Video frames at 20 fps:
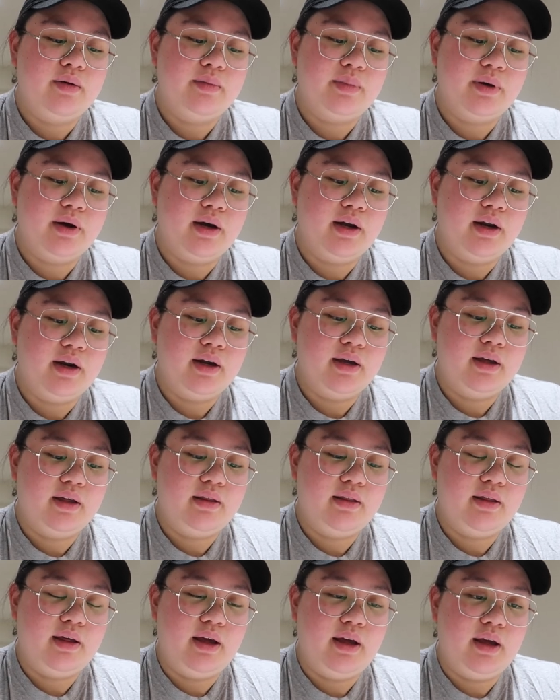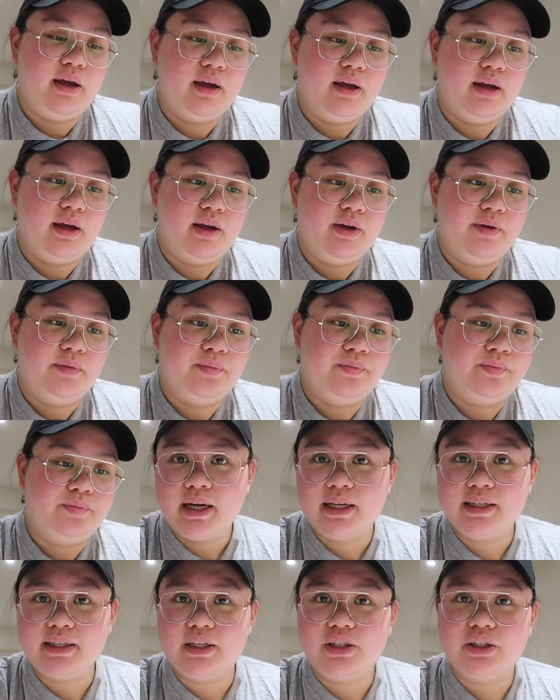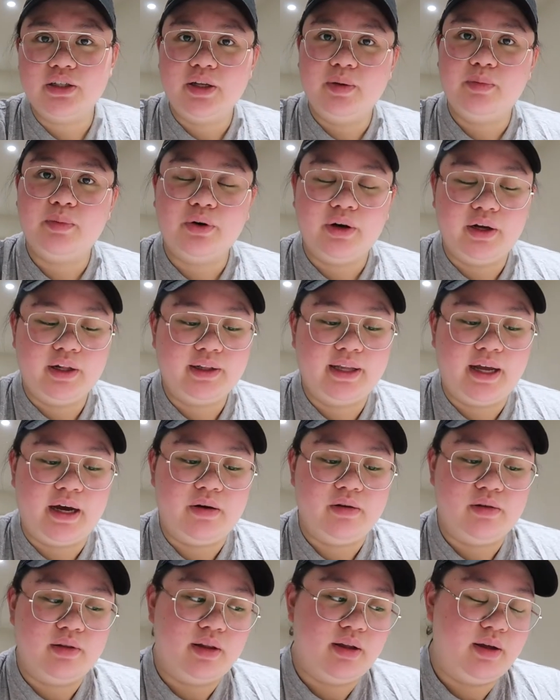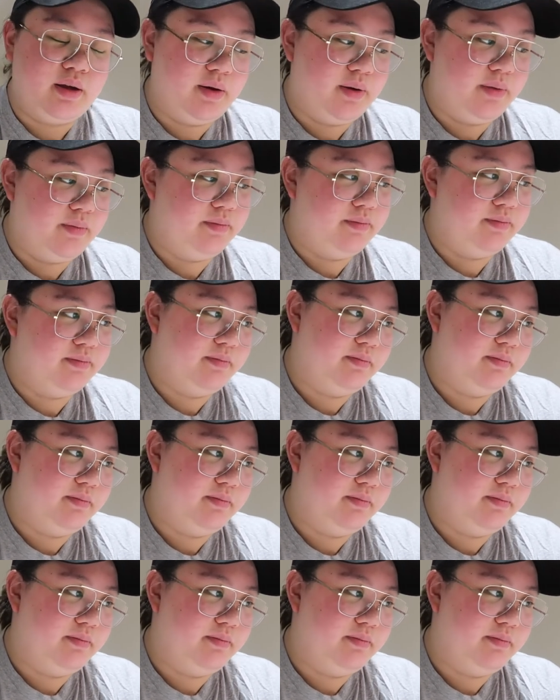but they essentially boil down the